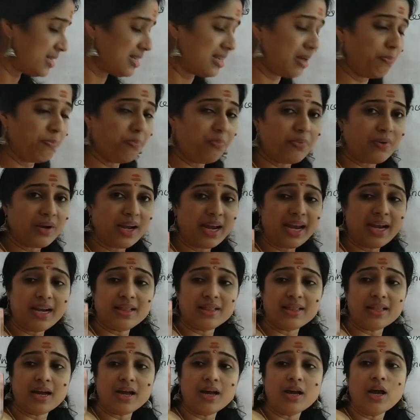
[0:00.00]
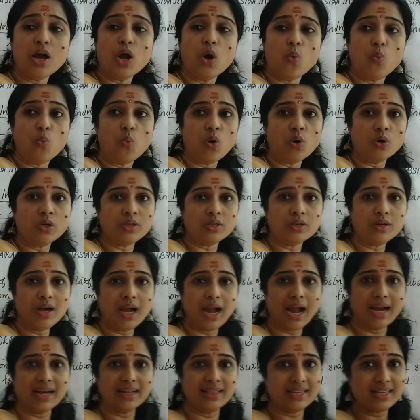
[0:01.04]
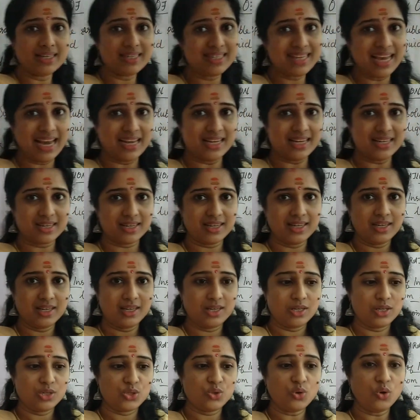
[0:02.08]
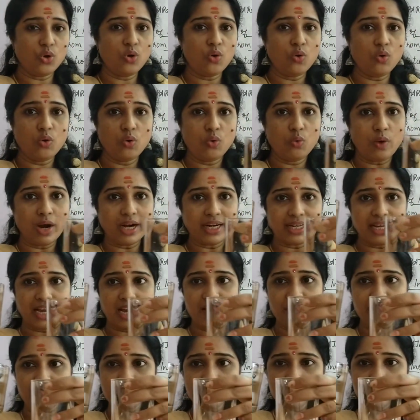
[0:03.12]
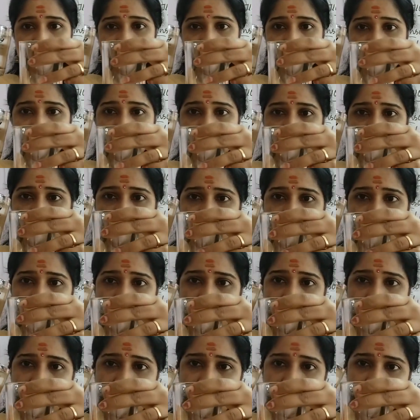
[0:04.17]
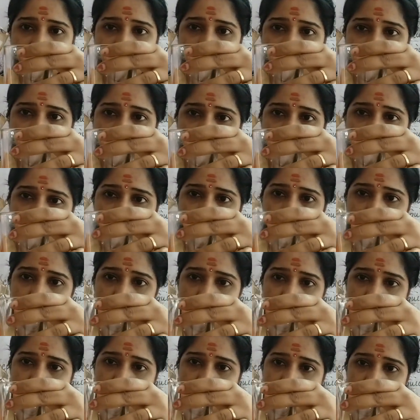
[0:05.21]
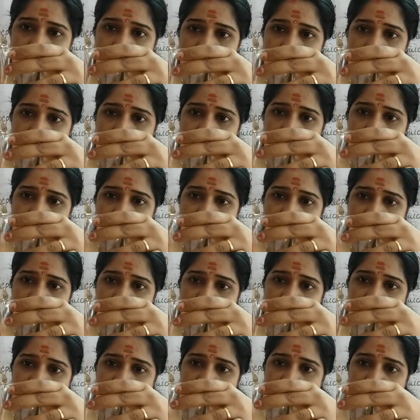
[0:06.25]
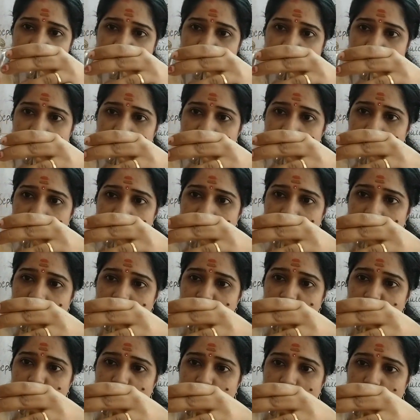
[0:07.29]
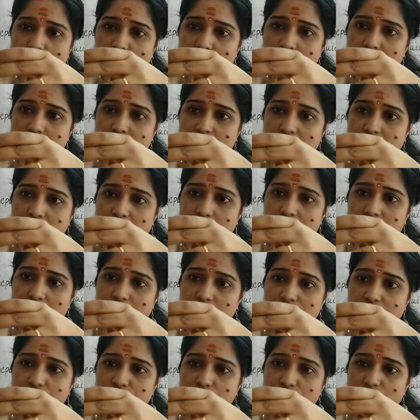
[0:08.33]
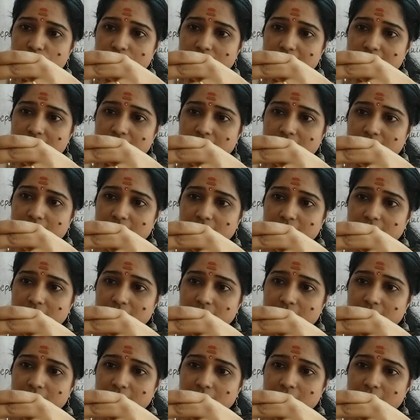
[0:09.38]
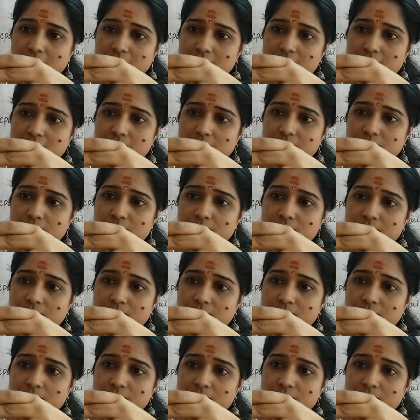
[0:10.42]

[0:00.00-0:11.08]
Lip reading: separate the water and the sand. So what can be done? We can slowly transfer this water into another glass.